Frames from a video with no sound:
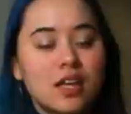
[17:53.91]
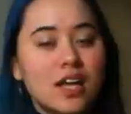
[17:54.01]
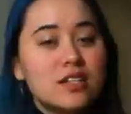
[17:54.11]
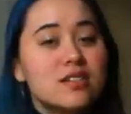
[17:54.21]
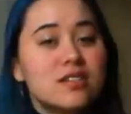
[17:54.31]

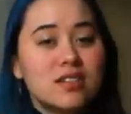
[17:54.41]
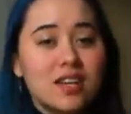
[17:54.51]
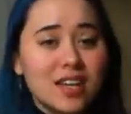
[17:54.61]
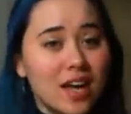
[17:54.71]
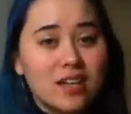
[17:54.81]
And
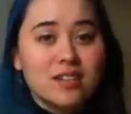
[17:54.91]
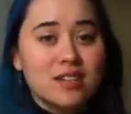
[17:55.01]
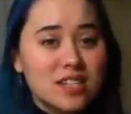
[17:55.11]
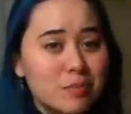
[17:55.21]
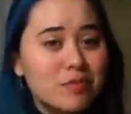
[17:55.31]
Again,
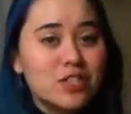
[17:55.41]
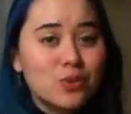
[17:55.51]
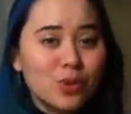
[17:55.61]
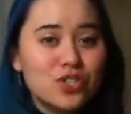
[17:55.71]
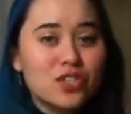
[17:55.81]
some of this
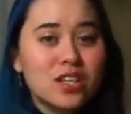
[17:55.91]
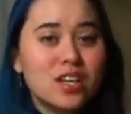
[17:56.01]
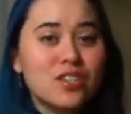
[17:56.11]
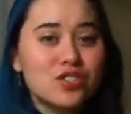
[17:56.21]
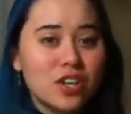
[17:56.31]
questioning
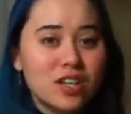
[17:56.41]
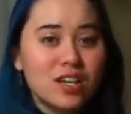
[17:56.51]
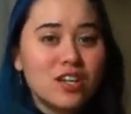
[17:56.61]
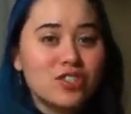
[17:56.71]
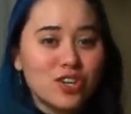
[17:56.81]
and shunning
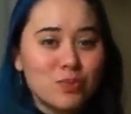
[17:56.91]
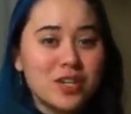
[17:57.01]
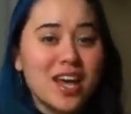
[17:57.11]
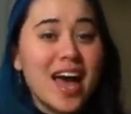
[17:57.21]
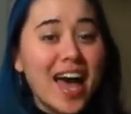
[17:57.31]
and
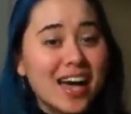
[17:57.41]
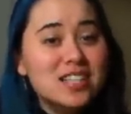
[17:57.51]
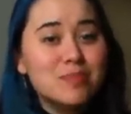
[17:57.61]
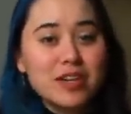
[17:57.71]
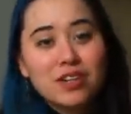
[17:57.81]
judgment has
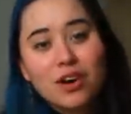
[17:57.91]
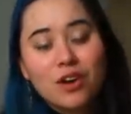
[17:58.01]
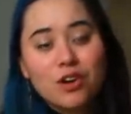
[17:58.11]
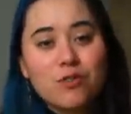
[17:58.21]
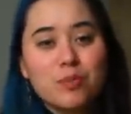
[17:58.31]
made it
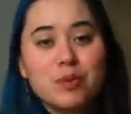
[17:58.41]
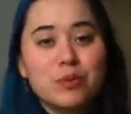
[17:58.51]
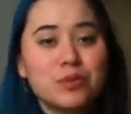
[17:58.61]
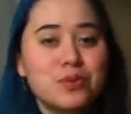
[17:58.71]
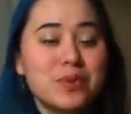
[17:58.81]
harder for
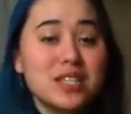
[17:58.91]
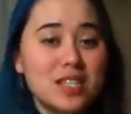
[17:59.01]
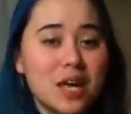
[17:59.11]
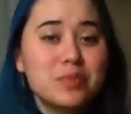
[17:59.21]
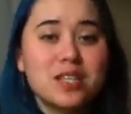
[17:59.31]
people to
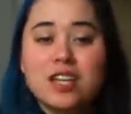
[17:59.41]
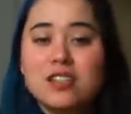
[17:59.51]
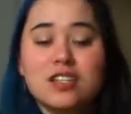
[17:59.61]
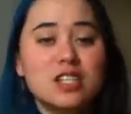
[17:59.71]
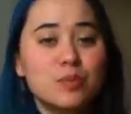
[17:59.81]
accept and
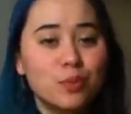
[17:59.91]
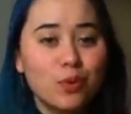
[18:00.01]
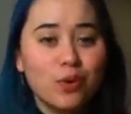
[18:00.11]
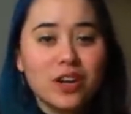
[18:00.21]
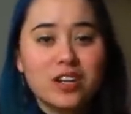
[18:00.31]

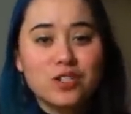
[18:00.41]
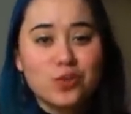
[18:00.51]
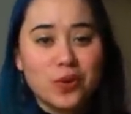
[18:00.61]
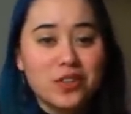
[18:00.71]
explore and enjoy